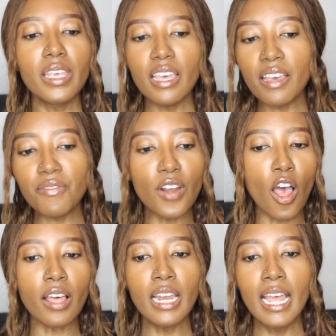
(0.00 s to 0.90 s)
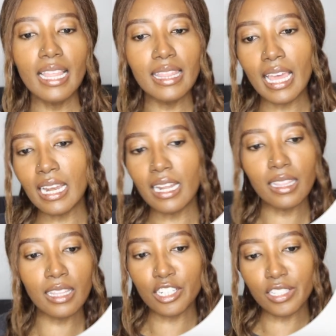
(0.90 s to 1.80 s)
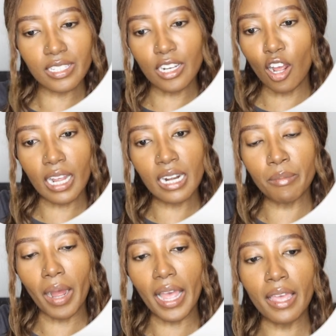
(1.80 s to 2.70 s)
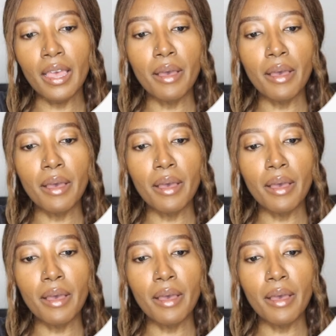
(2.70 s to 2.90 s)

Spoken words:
If not, then they're just not gonna buy.